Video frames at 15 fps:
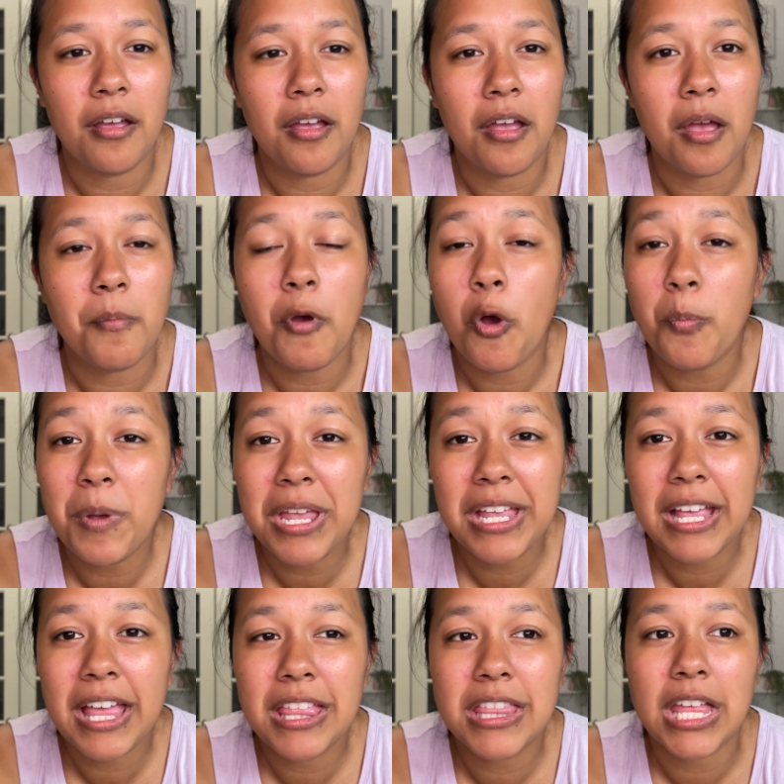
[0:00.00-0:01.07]

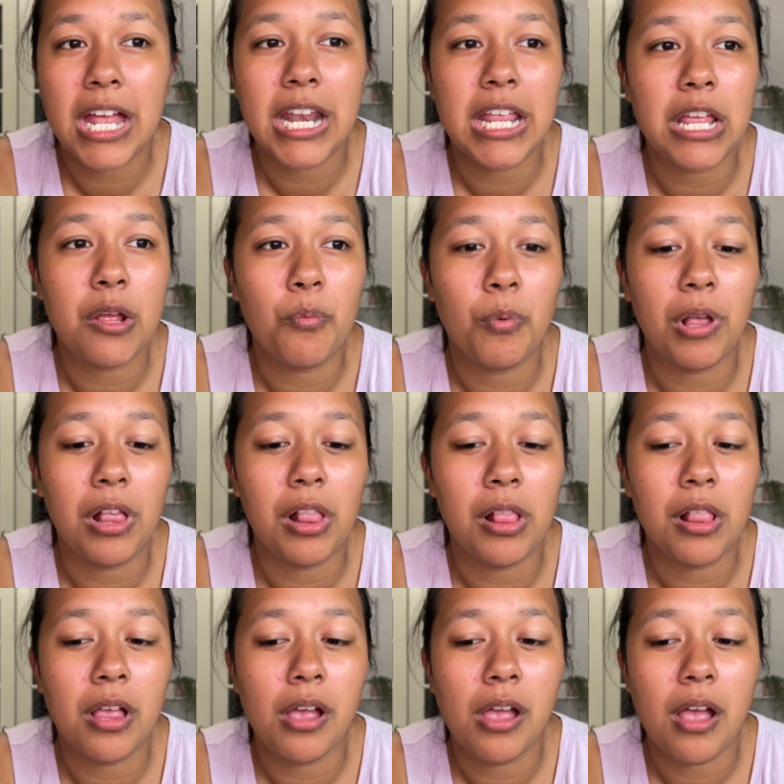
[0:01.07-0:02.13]
hoping that it
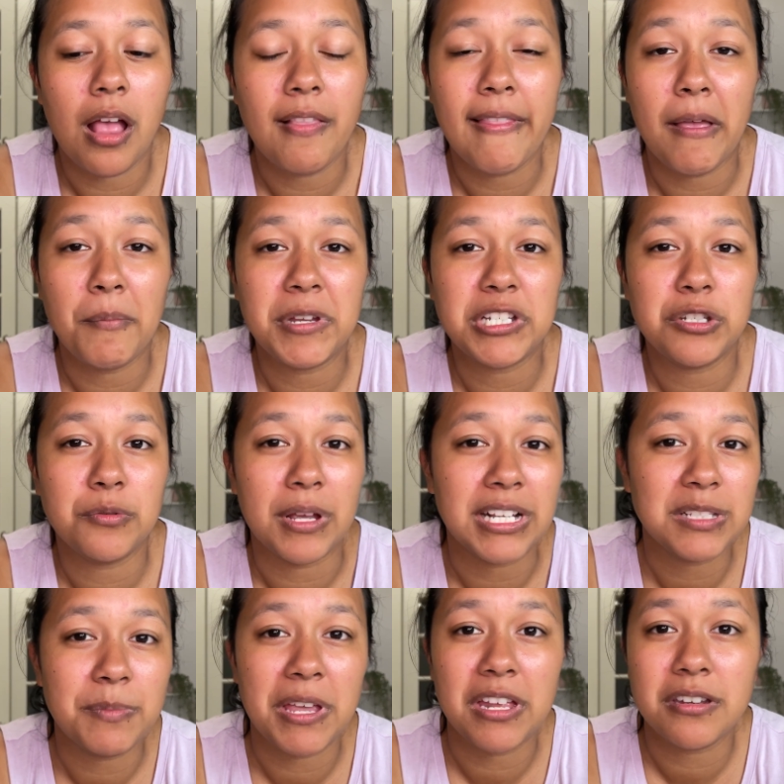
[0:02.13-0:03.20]
will allow me to
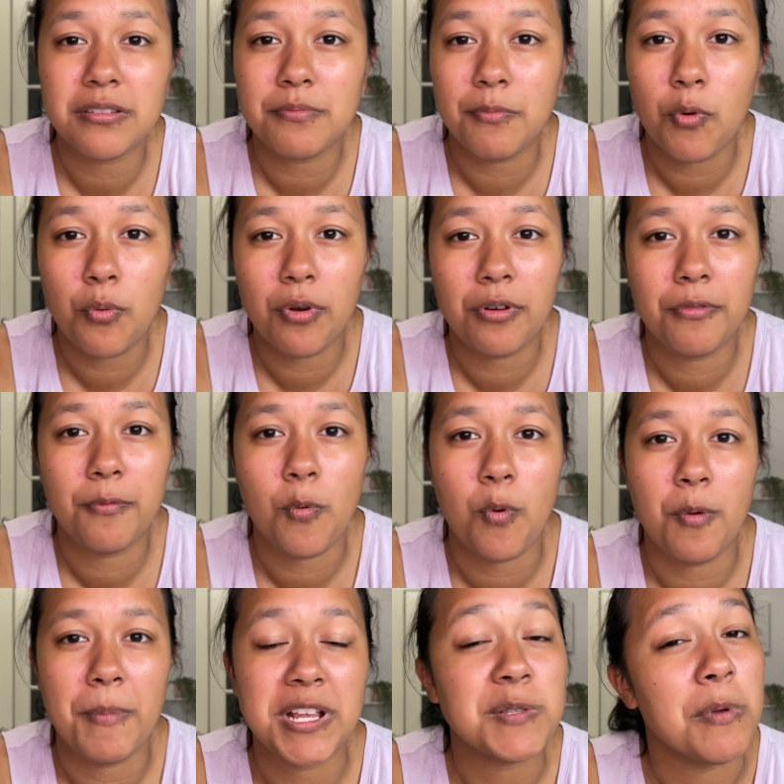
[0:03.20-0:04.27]
expand more for
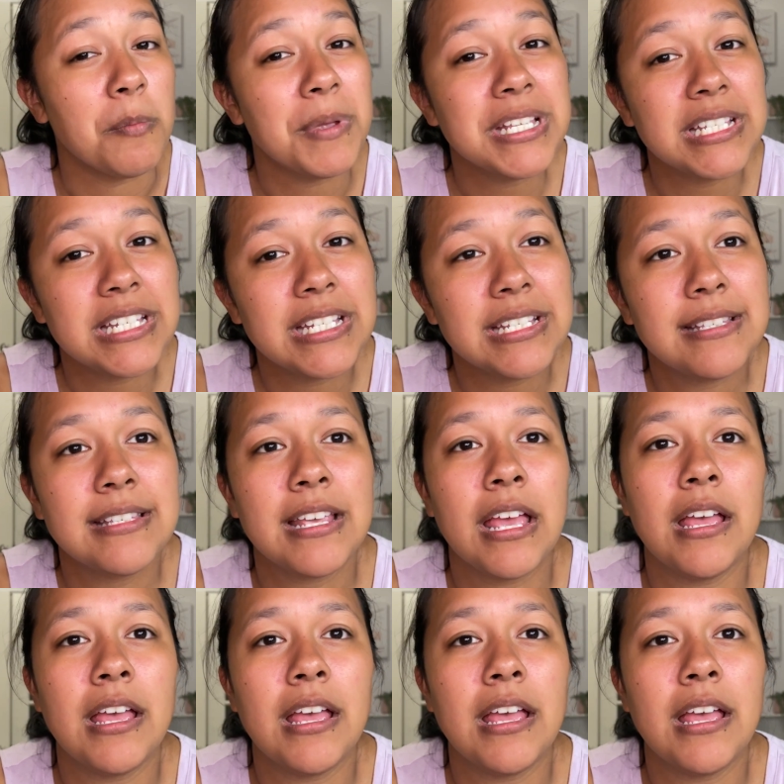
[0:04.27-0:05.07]
my small business,